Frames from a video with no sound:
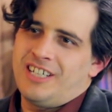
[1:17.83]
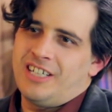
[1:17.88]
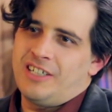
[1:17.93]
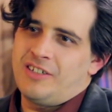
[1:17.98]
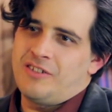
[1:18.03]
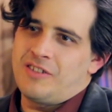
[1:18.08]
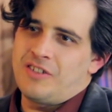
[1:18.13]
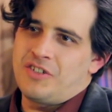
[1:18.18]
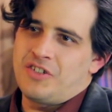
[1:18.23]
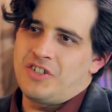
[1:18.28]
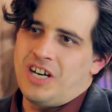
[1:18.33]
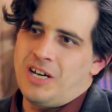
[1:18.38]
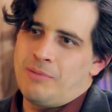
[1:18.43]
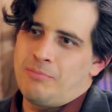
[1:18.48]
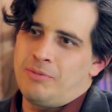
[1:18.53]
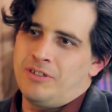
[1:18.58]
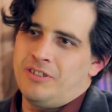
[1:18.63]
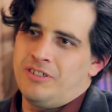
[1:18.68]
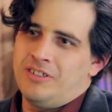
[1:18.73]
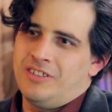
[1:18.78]
get to the
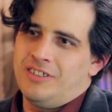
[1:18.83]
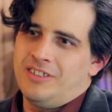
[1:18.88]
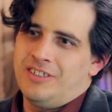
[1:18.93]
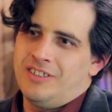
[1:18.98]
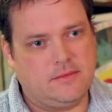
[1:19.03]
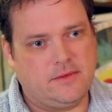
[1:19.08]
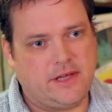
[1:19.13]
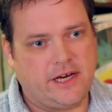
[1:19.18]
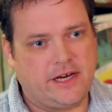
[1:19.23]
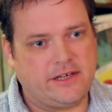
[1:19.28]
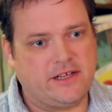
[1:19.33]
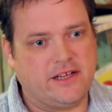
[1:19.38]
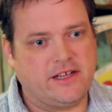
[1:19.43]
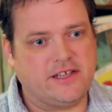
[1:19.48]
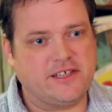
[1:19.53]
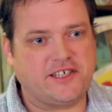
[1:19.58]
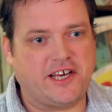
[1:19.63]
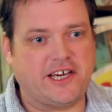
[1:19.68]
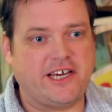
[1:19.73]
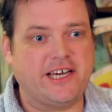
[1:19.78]
chopper.
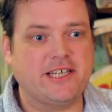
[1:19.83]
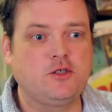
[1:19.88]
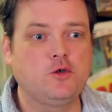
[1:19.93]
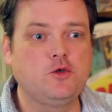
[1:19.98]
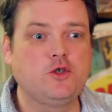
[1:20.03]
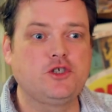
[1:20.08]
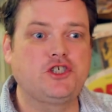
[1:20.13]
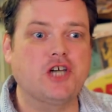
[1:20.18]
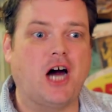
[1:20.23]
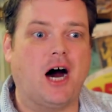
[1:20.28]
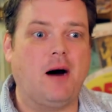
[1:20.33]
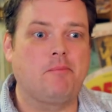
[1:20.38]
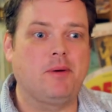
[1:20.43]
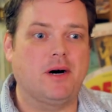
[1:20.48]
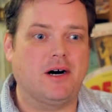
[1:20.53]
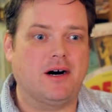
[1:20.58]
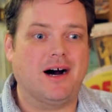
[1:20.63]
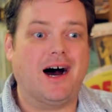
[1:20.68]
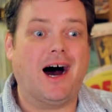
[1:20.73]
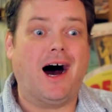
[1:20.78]
They say, get to the chopper.